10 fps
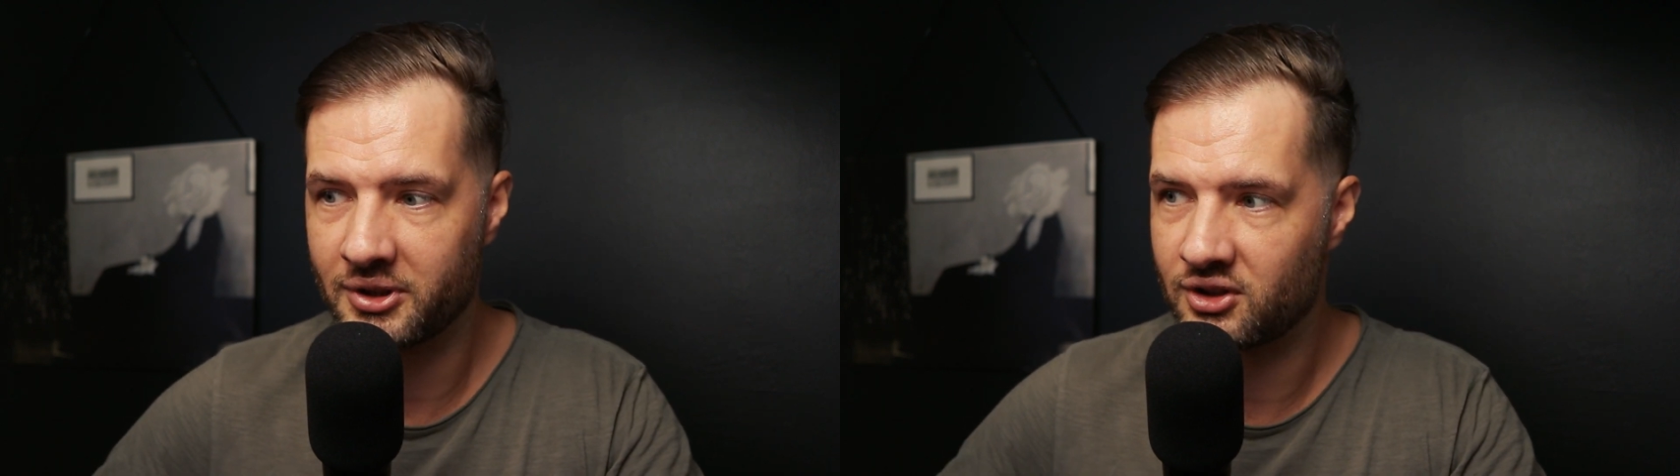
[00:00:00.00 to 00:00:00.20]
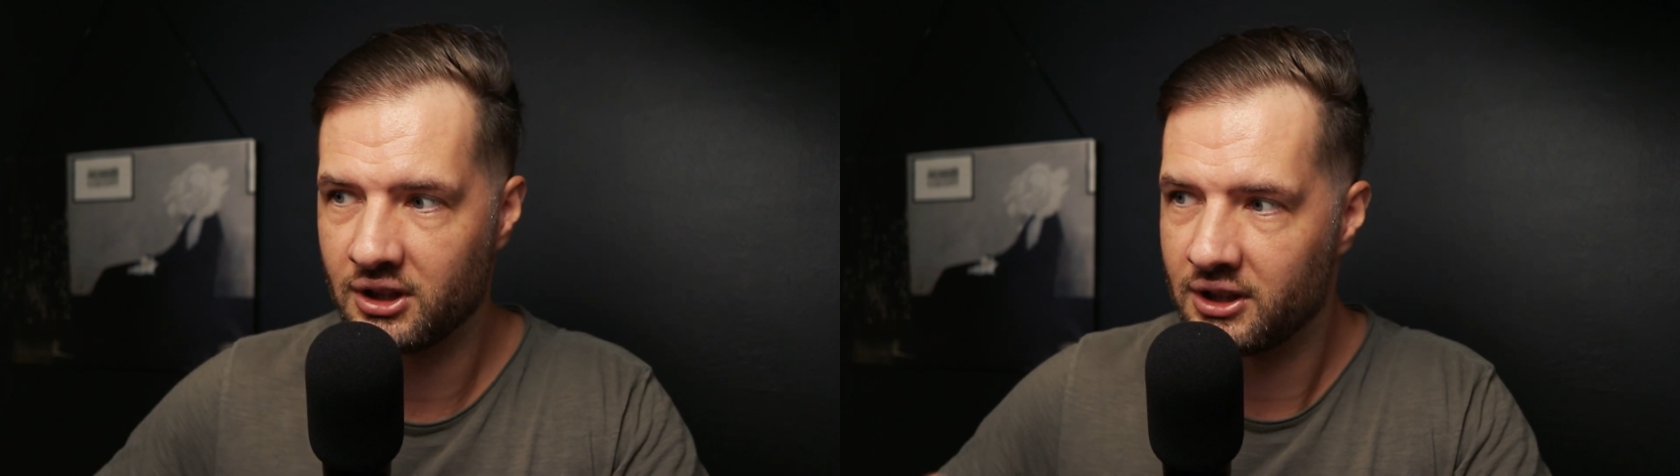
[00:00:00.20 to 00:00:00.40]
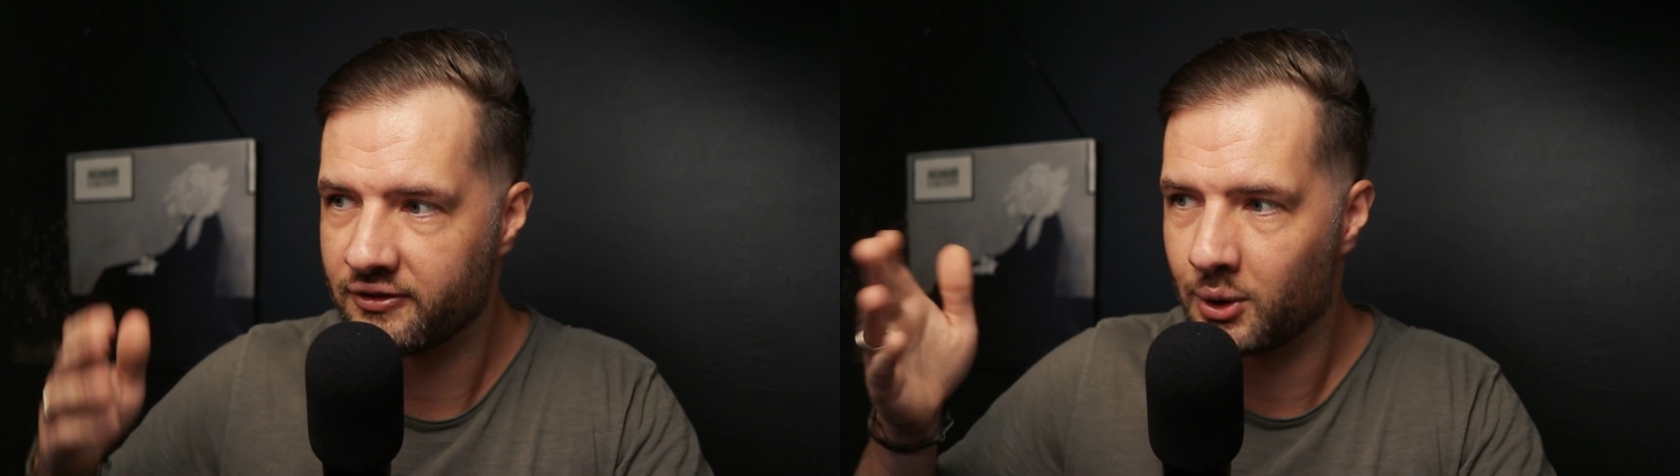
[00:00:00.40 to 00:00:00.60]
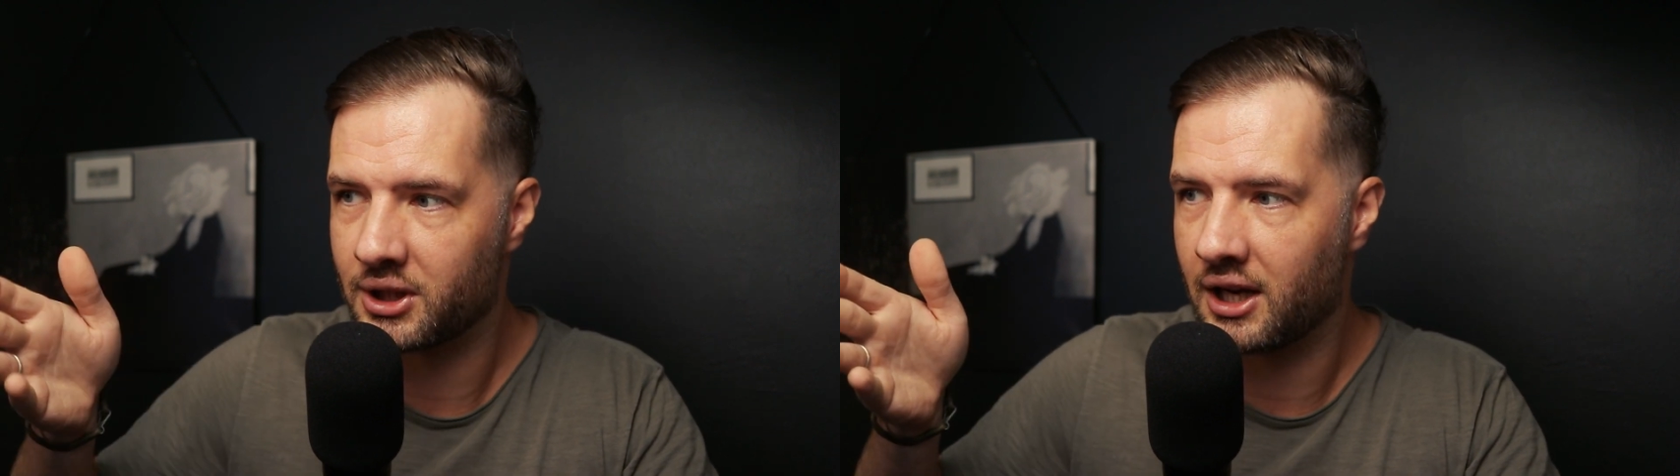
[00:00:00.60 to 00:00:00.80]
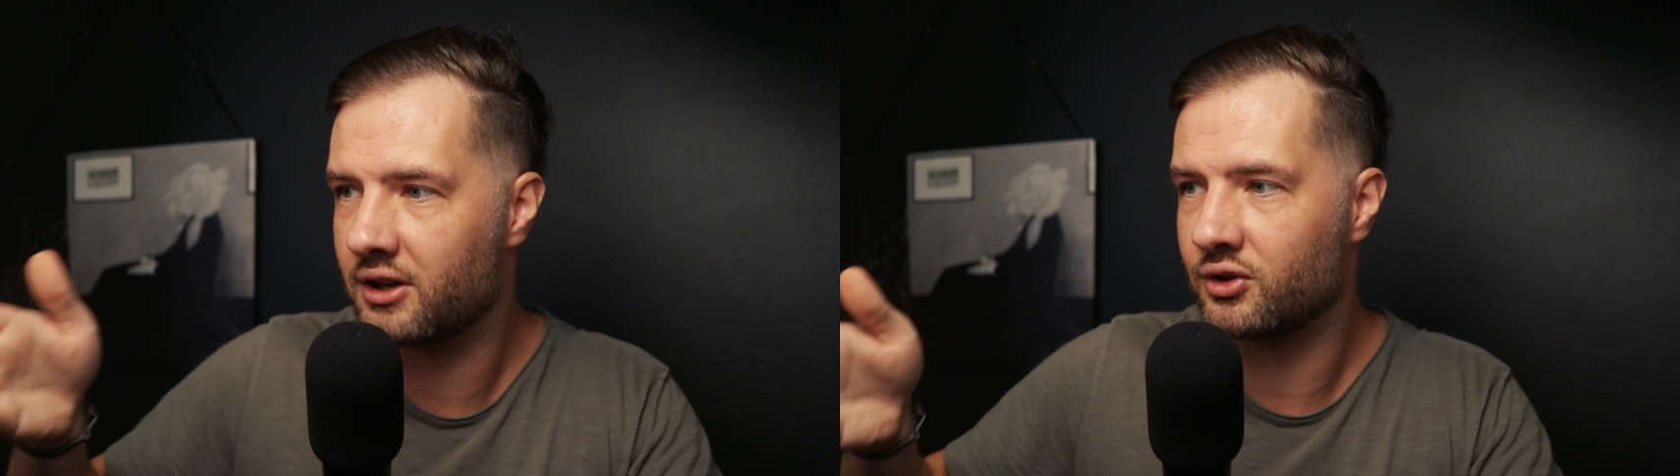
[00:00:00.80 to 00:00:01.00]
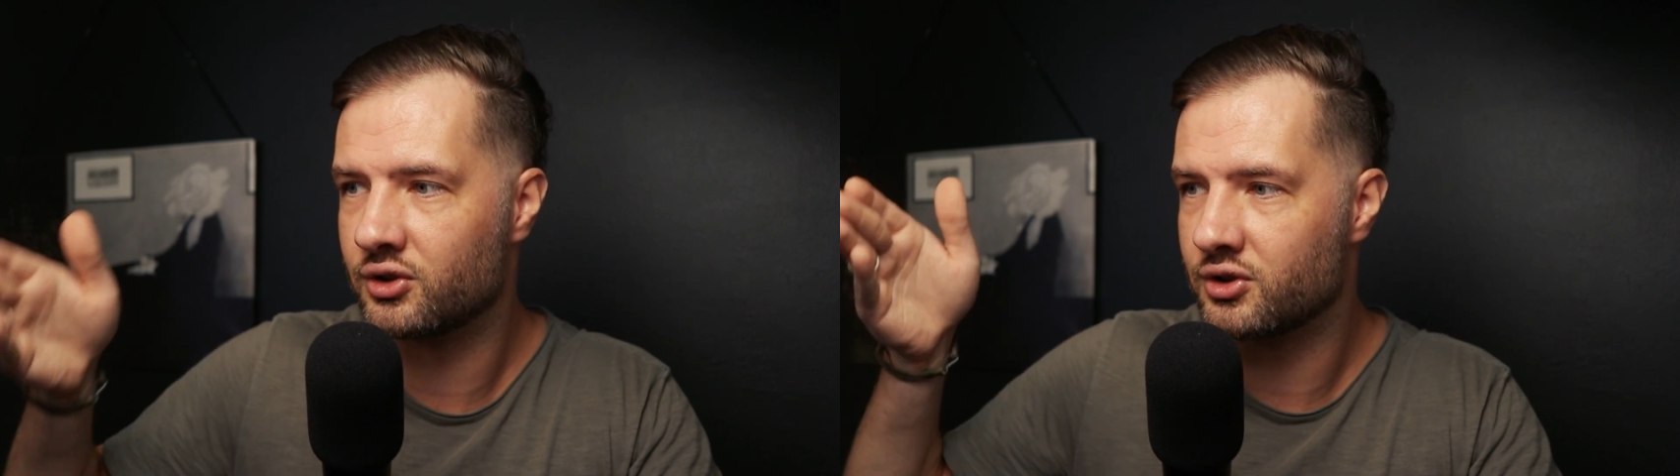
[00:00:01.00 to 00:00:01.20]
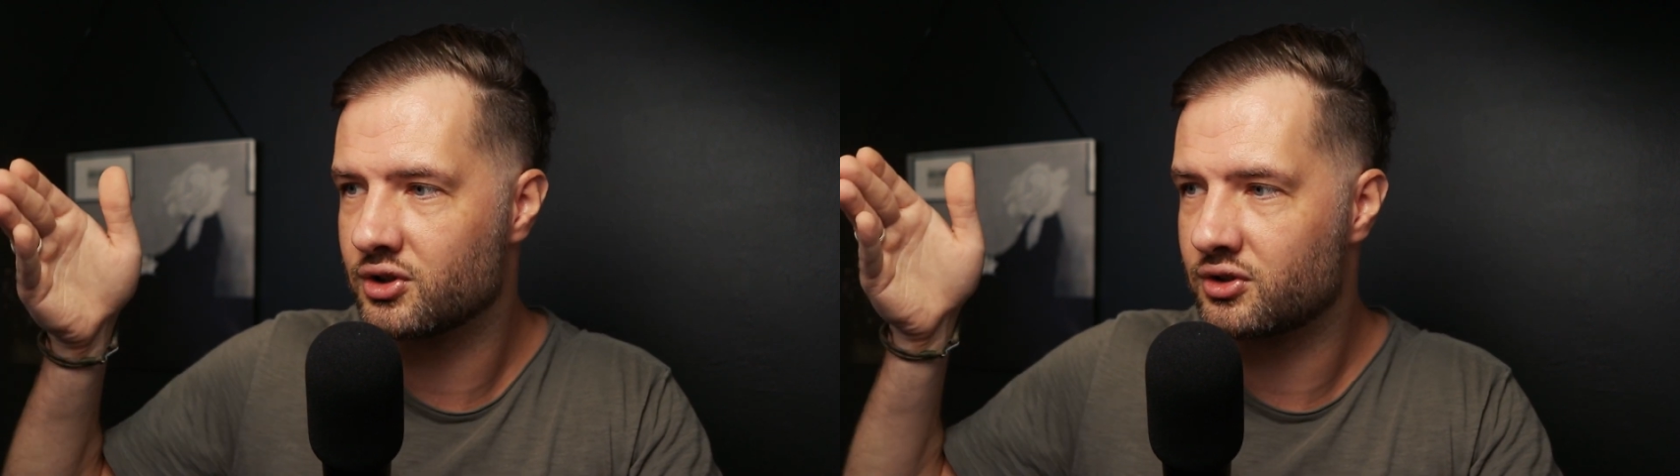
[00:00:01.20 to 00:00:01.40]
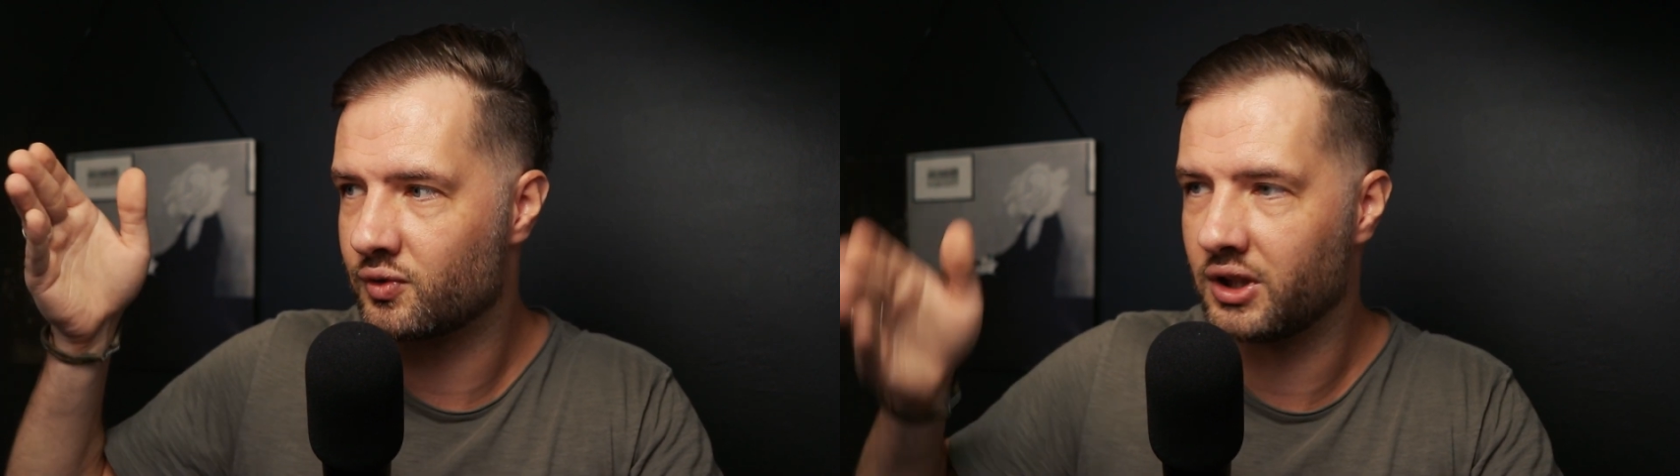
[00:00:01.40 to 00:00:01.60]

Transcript: basically if one character just